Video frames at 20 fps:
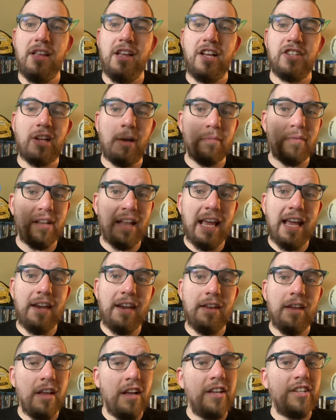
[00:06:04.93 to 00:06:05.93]
So I'm
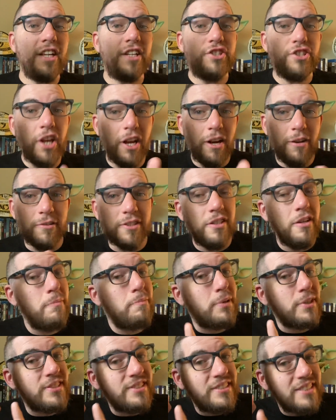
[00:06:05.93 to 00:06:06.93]
glad it shows
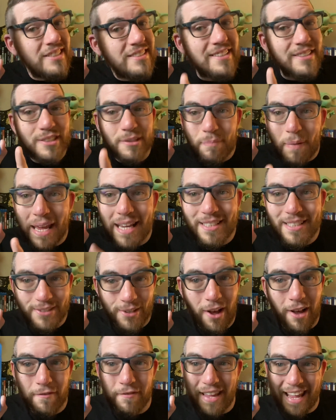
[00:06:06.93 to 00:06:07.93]
persistence pays
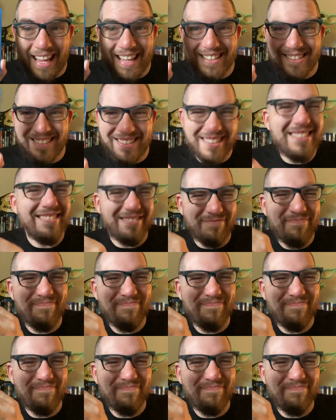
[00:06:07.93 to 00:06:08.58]
off, kids.